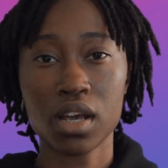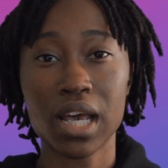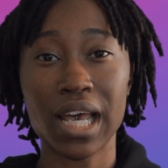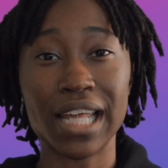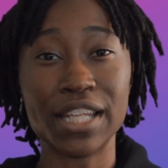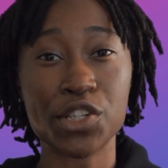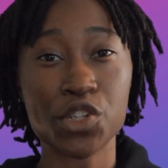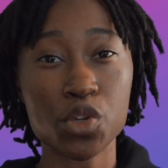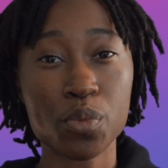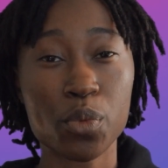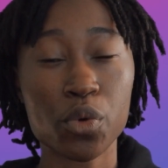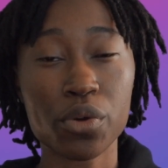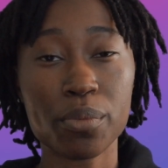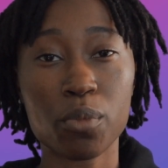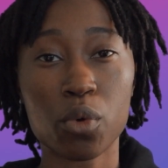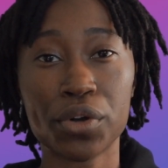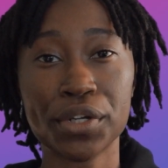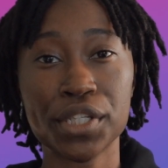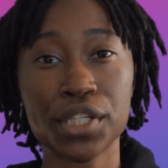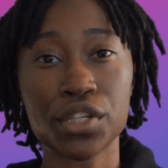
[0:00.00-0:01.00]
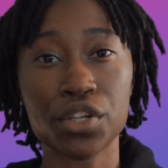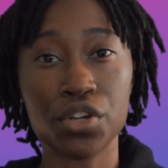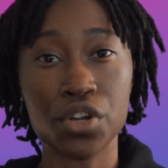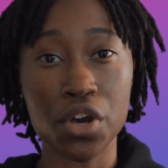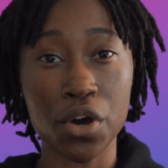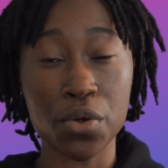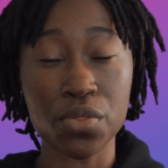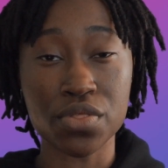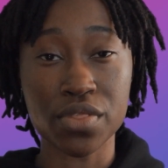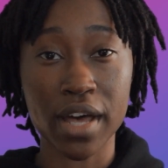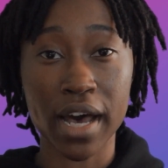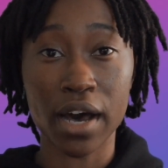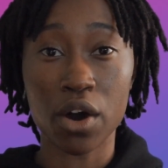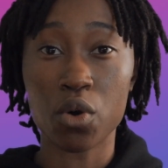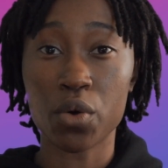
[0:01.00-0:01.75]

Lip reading: It's super important to note that